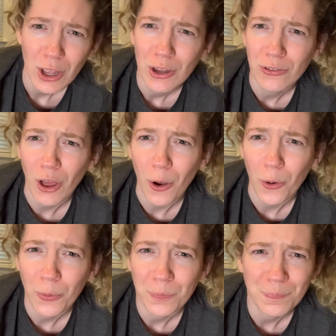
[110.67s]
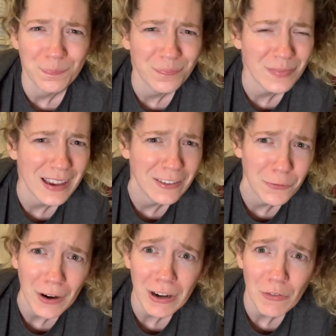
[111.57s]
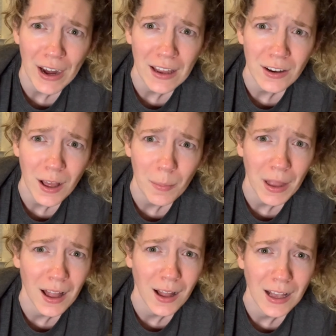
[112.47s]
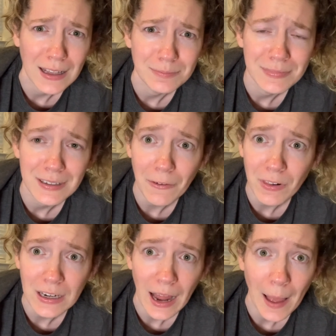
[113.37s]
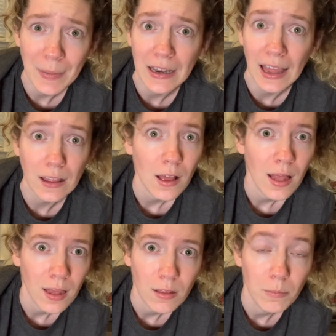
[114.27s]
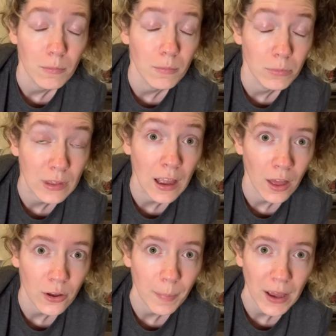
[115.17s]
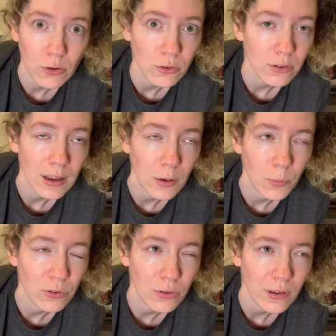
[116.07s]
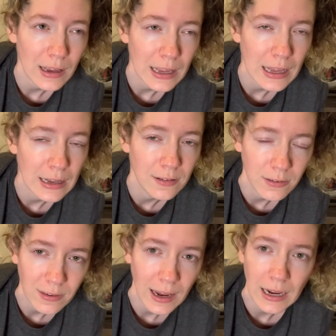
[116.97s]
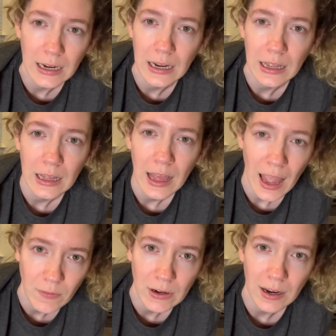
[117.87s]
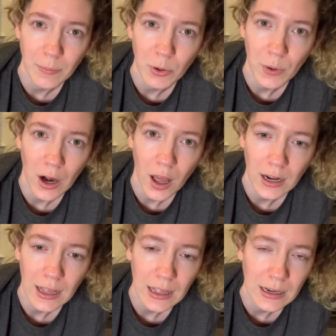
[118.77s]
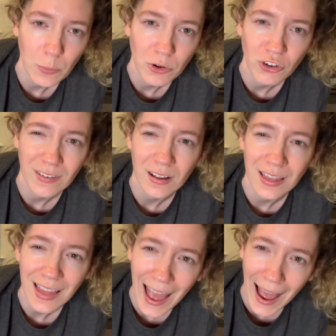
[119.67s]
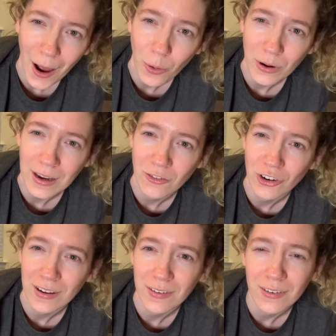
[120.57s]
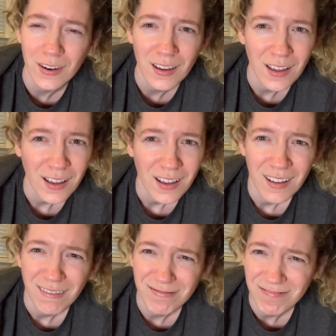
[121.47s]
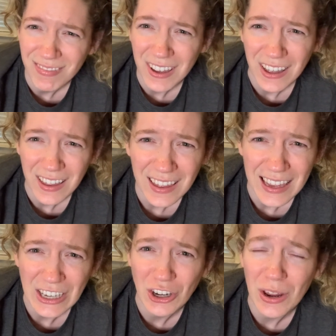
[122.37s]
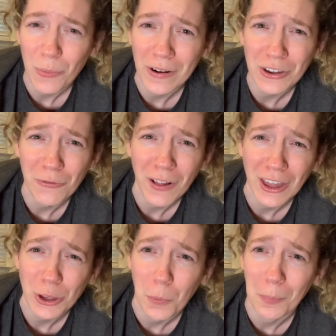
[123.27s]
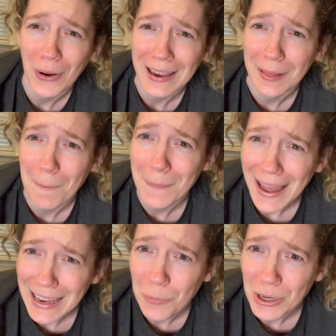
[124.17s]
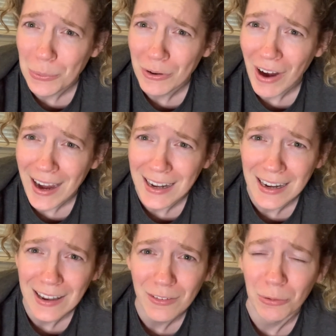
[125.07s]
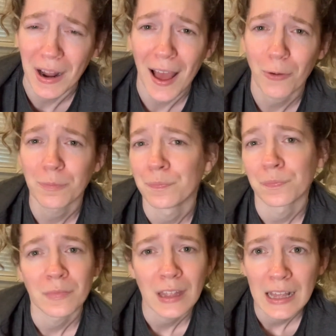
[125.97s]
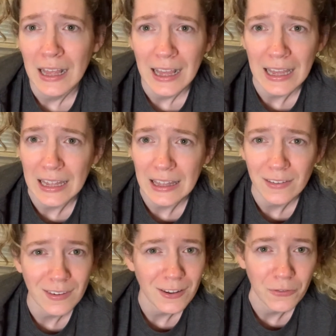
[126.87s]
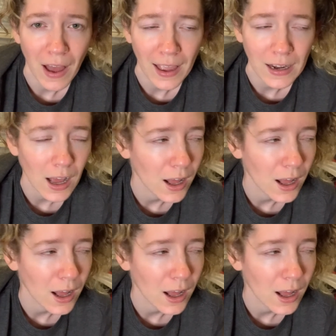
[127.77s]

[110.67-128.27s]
So it's very random. Definitely not, I mean like the other pedals, it was insane every time you went on it, and it was just loud and just ugh, and you felt like you were breaking the bike when you were riding it. So now it's fine.